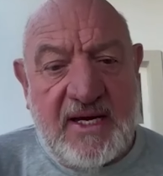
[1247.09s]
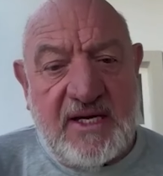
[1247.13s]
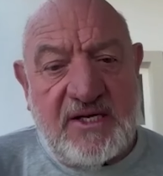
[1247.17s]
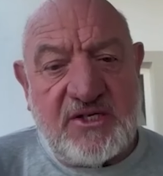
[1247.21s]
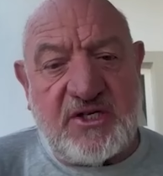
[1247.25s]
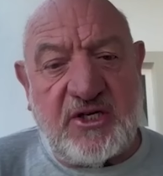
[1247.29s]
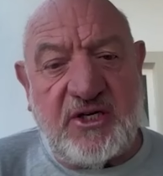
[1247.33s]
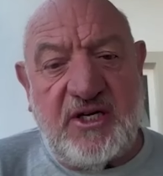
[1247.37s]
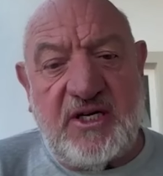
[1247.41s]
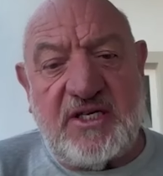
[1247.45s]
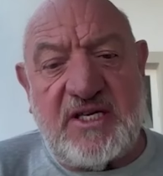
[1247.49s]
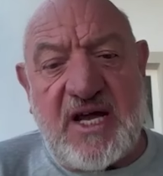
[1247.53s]

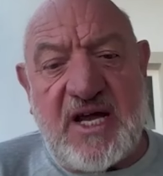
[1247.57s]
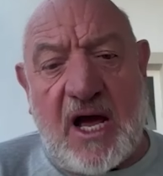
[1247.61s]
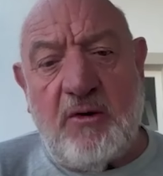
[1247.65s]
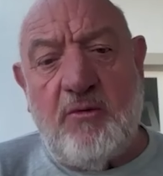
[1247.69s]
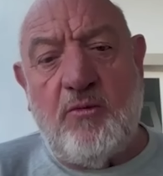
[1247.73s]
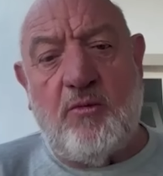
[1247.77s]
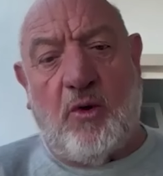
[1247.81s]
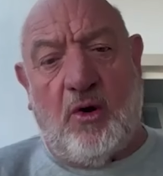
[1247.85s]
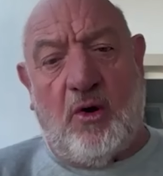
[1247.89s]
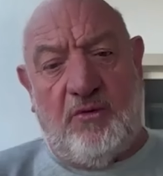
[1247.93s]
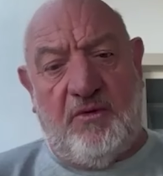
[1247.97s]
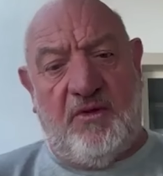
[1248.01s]
So you
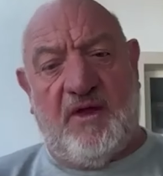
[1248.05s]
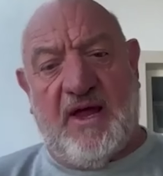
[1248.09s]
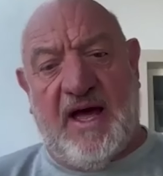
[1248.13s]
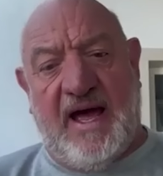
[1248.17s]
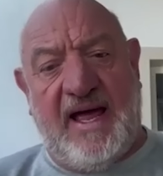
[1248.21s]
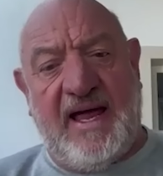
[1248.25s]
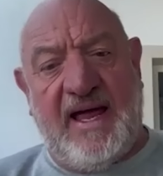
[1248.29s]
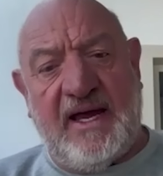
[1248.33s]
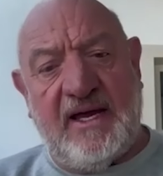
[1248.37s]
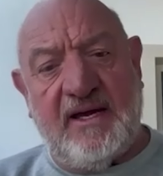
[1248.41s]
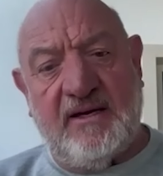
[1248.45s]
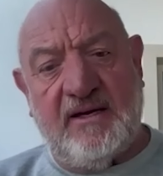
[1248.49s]
don't want
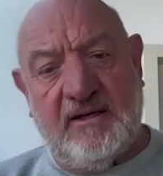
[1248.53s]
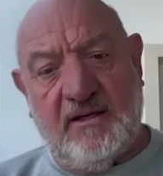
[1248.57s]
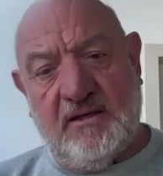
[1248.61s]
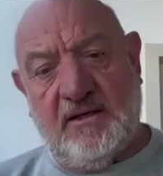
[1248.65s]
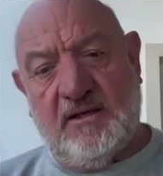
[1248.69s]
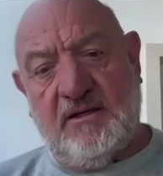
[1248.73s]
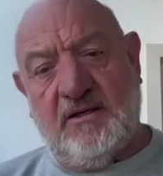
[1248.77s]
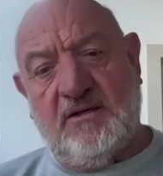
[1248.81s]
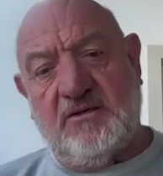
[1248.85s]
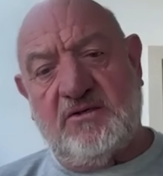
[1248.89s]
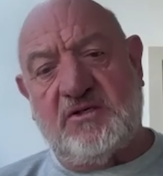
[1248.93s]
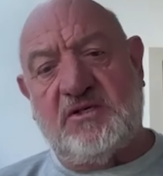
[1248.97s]
that.
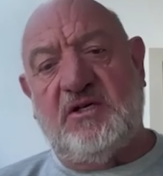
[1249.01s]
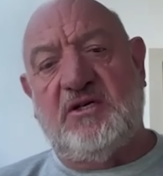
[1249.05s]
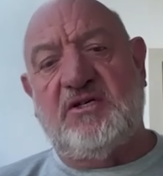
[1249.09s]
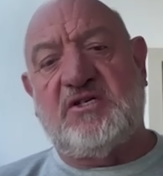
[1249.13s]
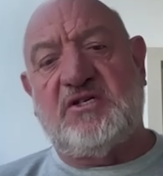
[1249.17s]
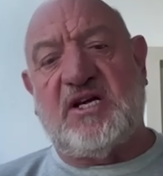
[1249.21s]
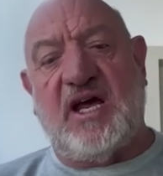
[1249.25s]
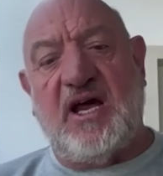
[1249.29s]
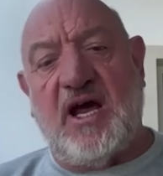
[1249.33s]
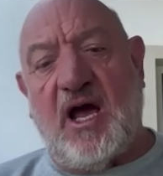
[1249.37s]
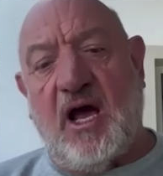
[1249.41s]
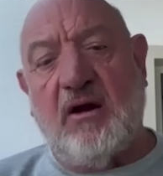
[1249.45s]
So you
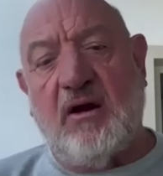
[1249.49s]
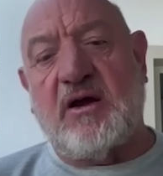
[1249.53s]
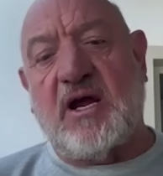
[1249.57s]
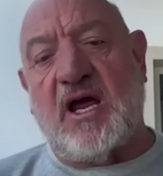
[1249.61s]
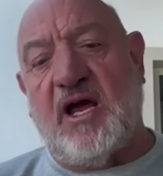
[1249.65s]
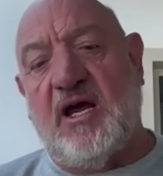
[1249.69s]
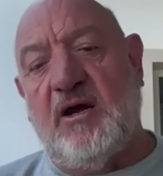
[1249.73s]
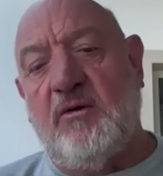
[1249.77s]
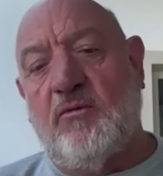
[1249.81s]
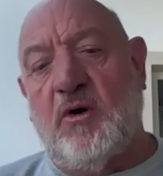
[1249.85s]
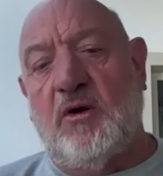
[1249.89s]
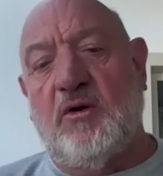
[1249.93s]
say, okay,
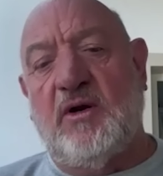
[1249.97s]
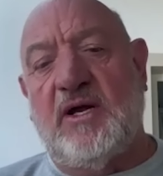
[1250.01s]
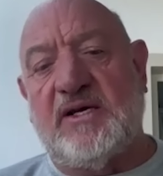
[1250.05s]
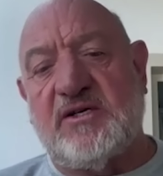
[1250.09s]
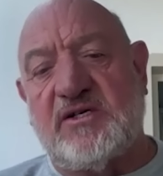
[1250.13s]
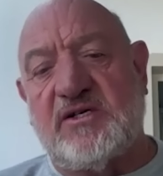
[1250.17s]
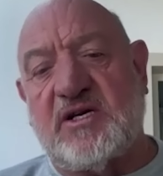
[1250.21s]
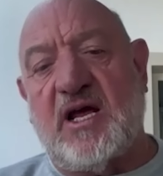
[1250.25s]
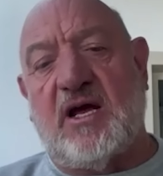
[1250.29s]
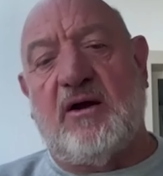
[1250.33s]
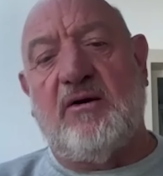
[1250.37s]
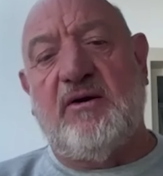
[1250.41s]
well,
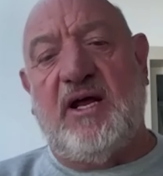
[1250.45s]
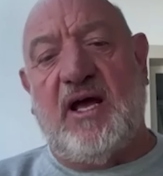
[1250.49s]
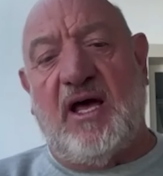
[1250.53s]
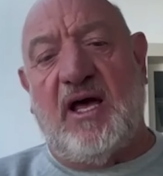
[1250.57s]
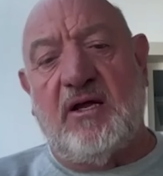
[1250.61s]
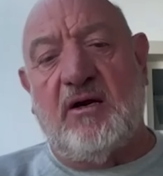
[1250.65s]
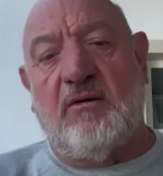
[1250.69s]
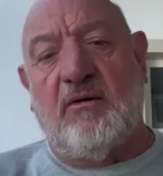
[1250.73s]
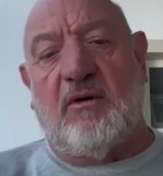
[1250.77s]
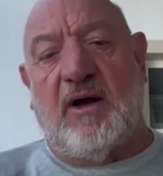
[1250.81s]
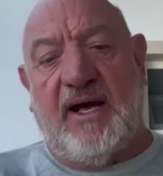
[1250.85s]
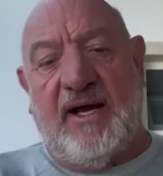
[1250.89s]
let's go the
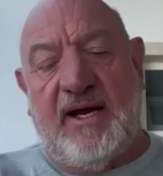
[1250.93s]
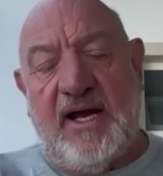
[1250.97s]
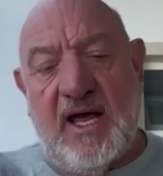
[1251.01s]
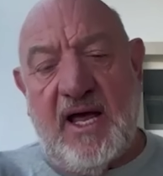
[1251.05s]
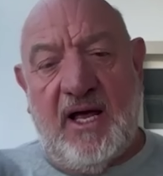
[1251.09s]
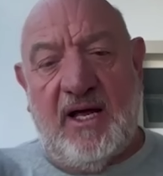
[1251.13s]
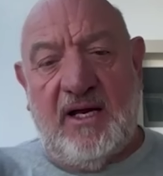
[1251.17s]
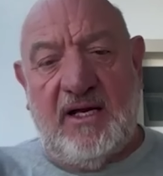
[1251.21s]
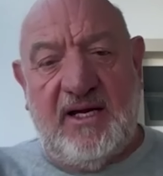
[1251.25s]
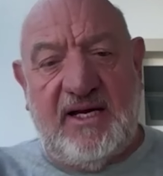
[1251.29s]
other way.